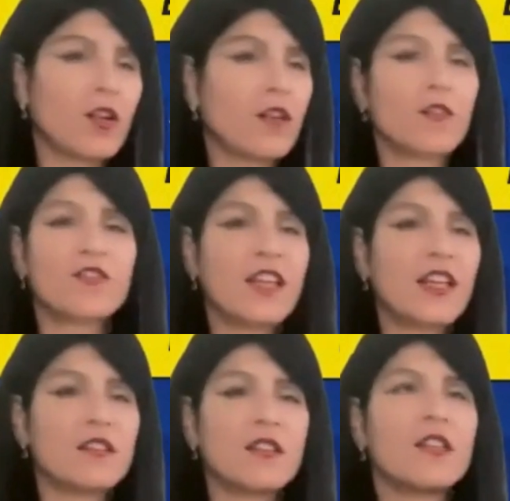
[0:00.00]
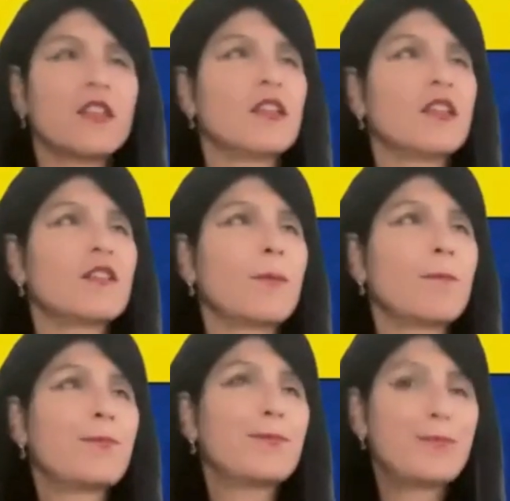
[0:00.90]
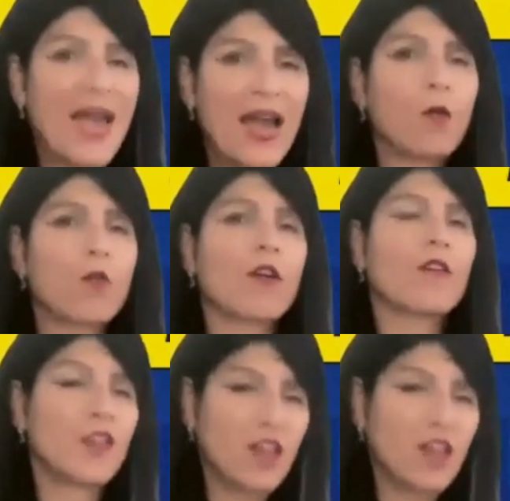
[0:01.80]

understand the power of the